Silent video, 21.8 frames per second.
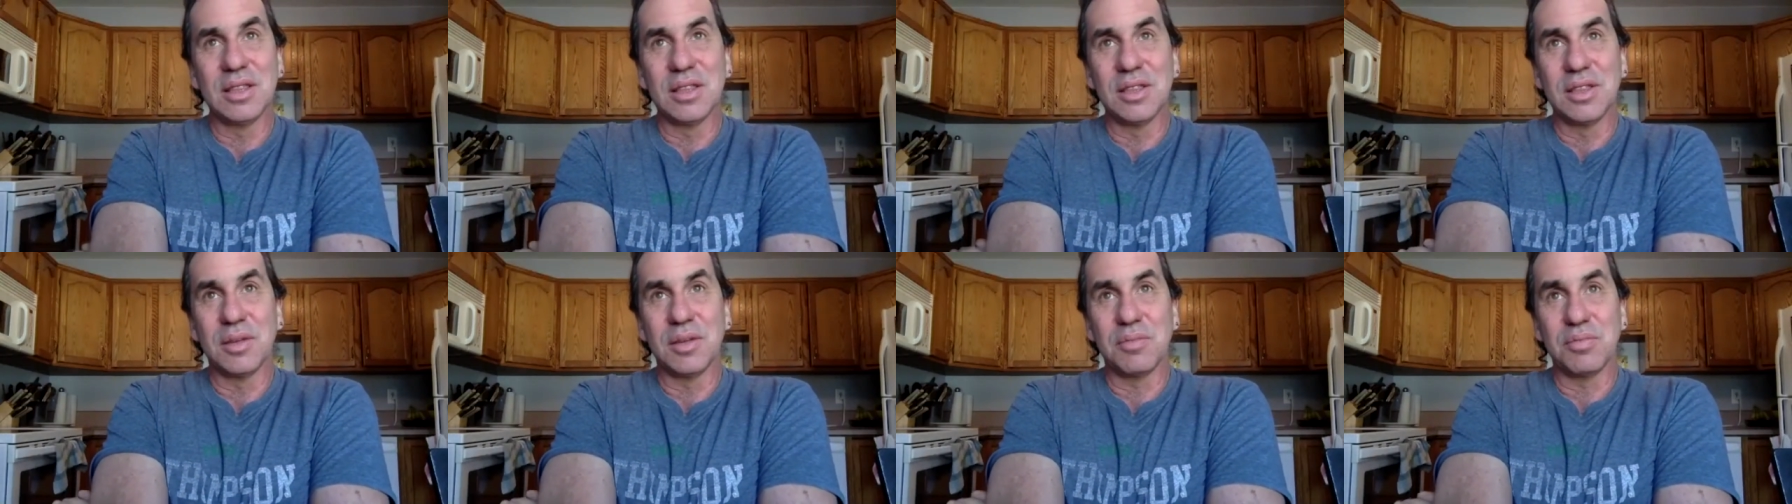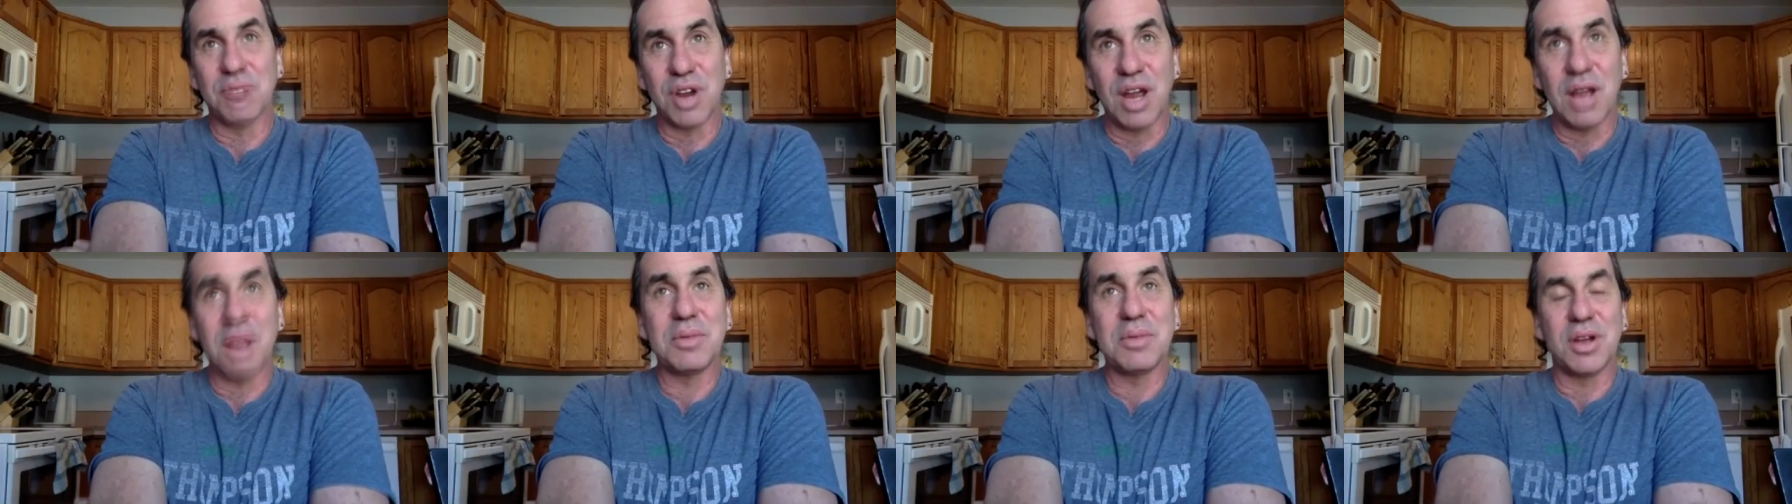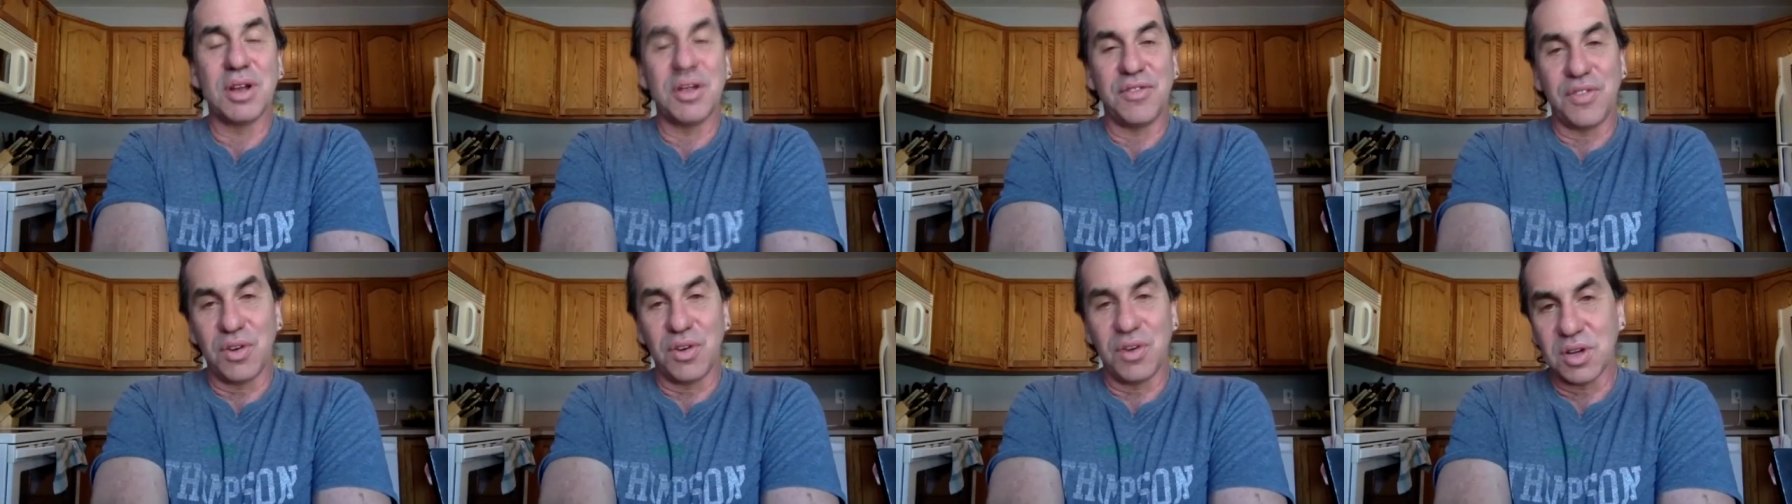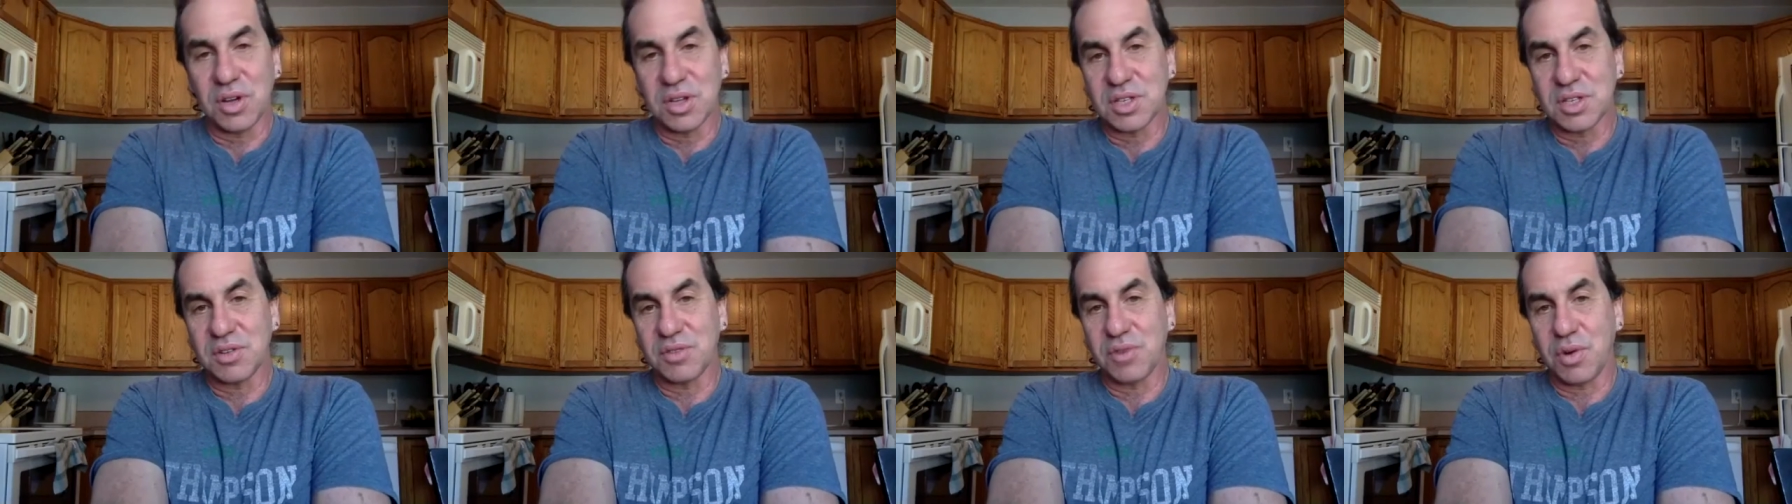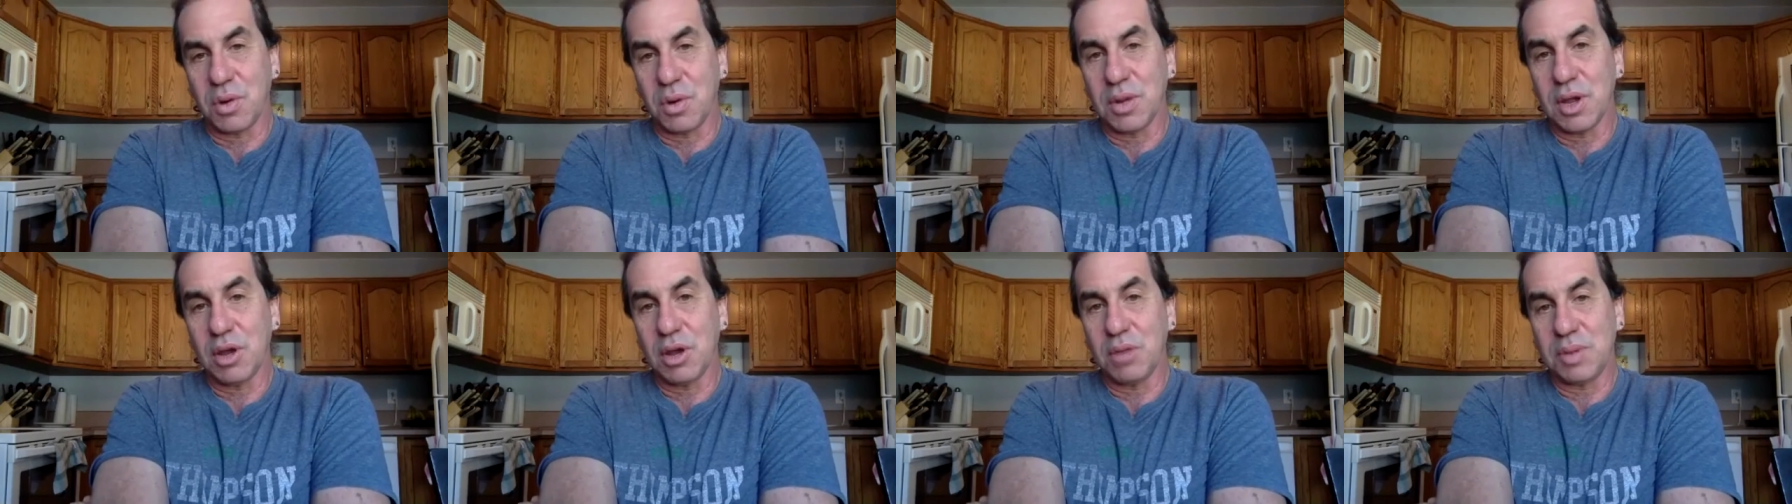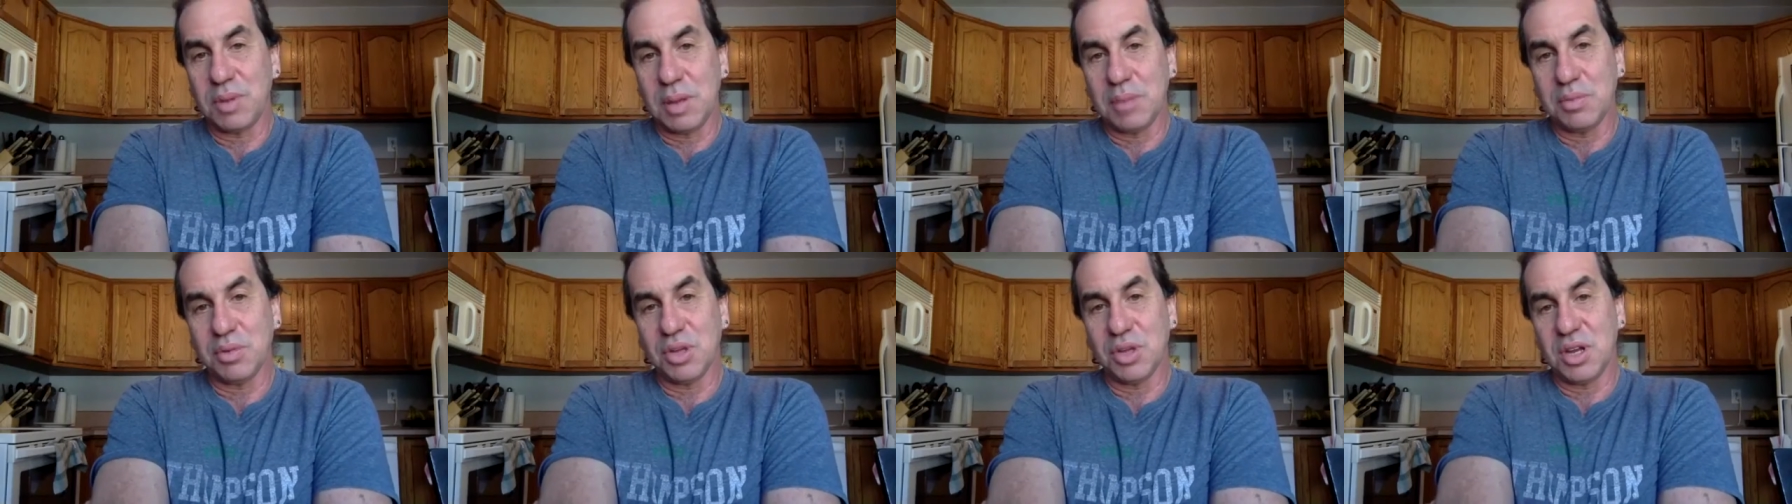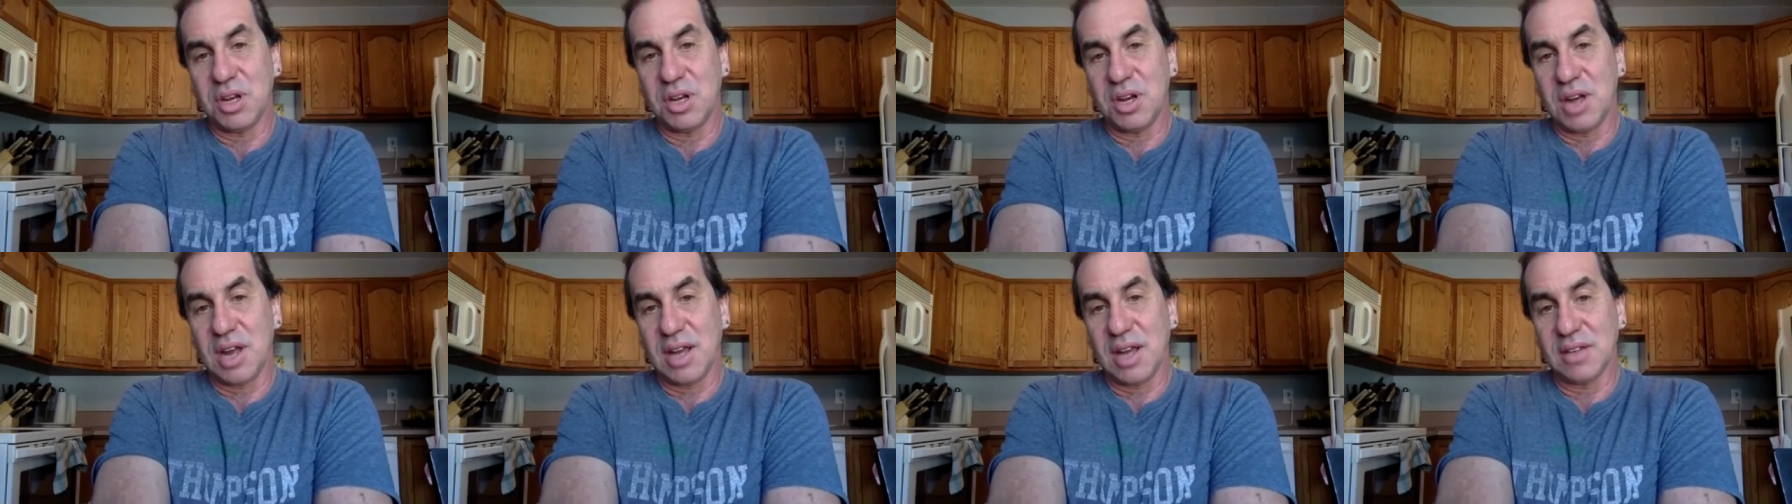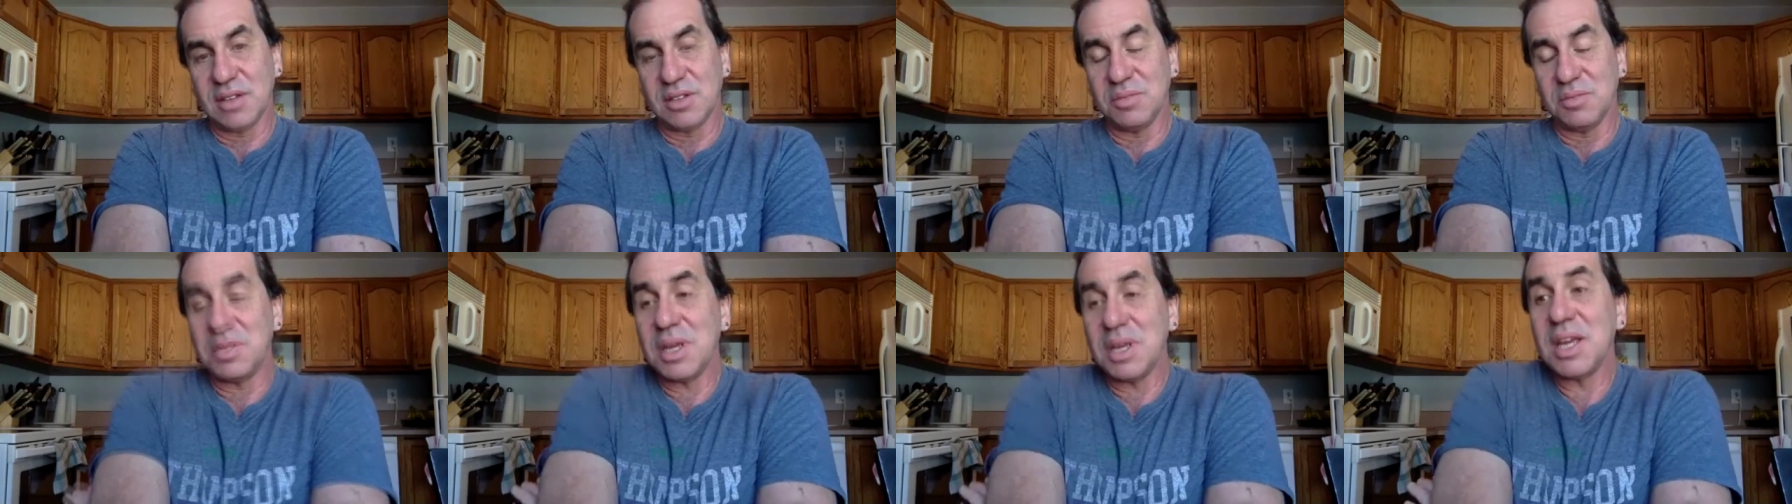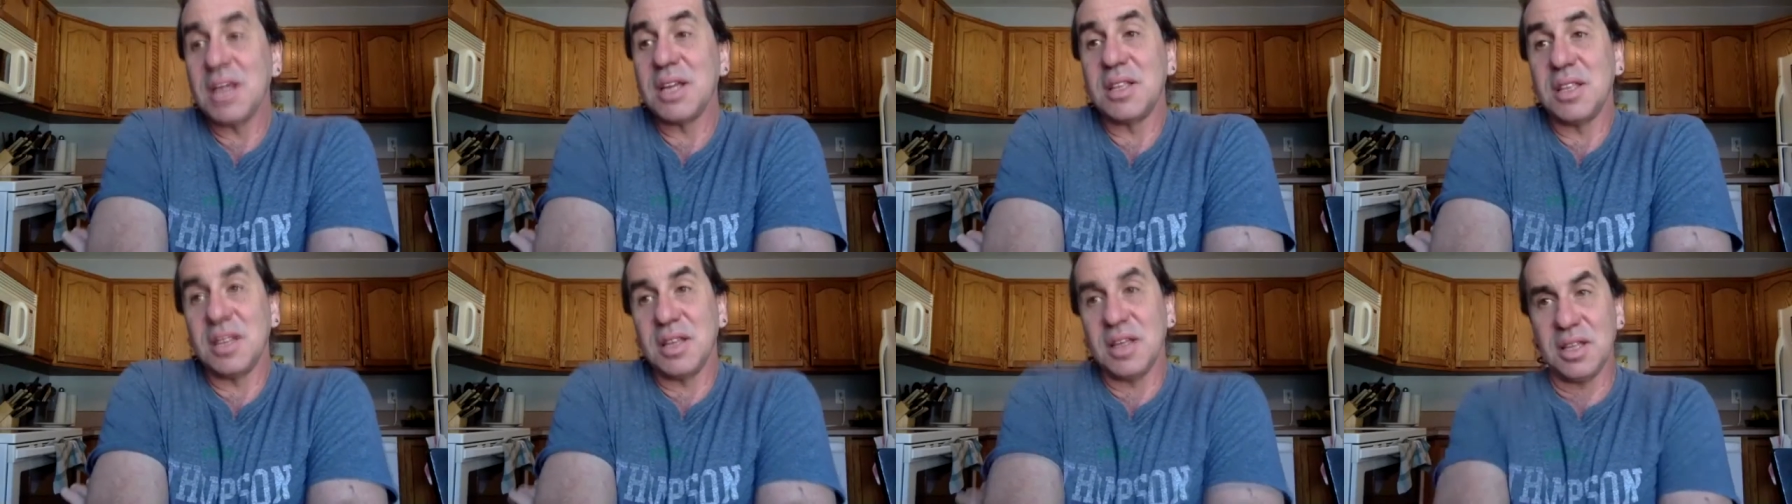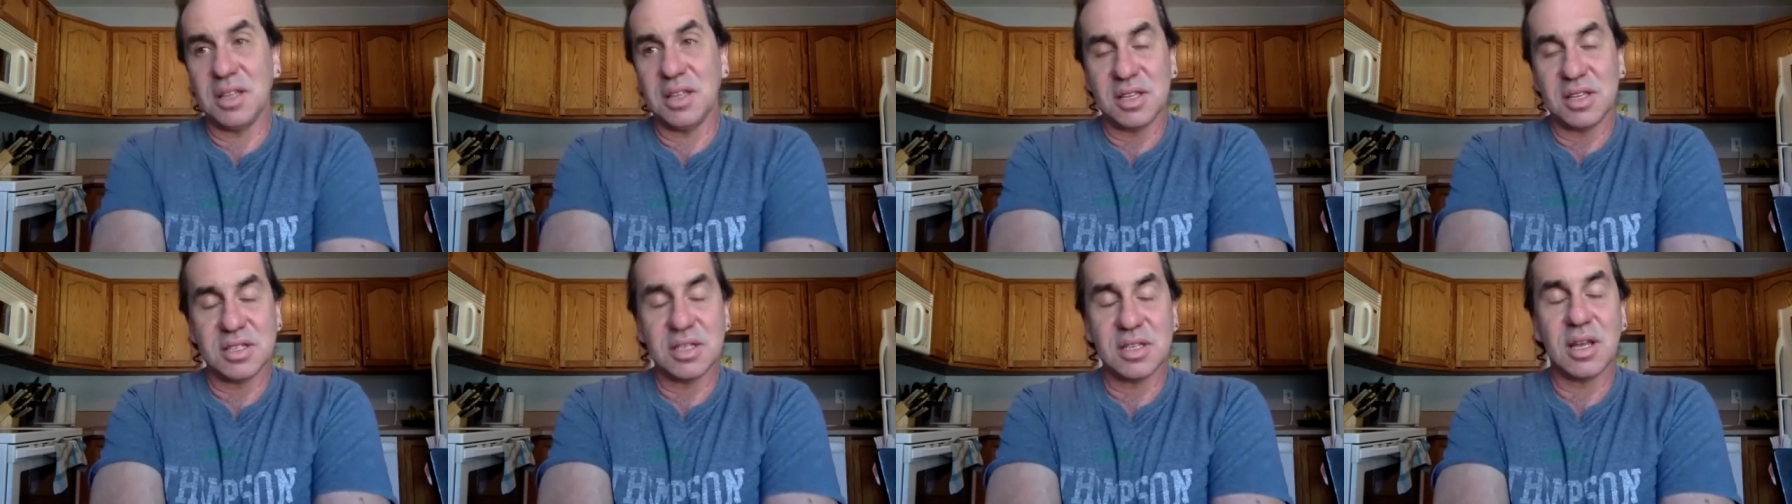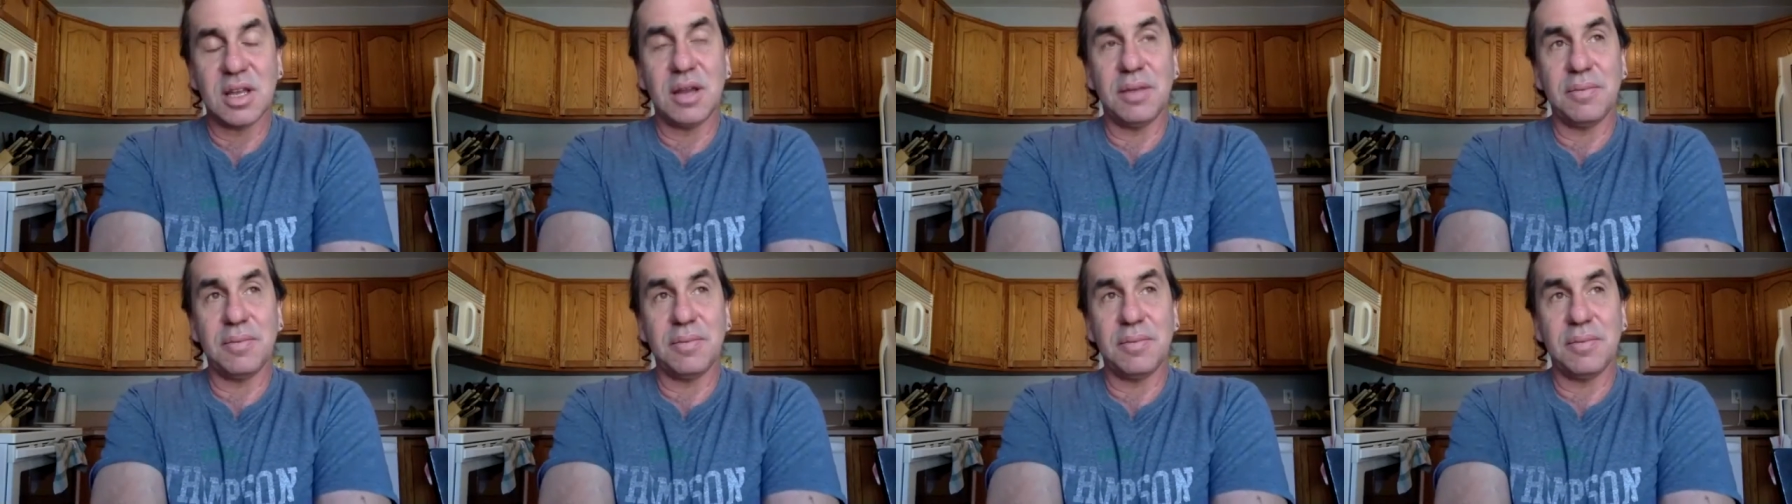the primary focus of where we hope people interact to be in this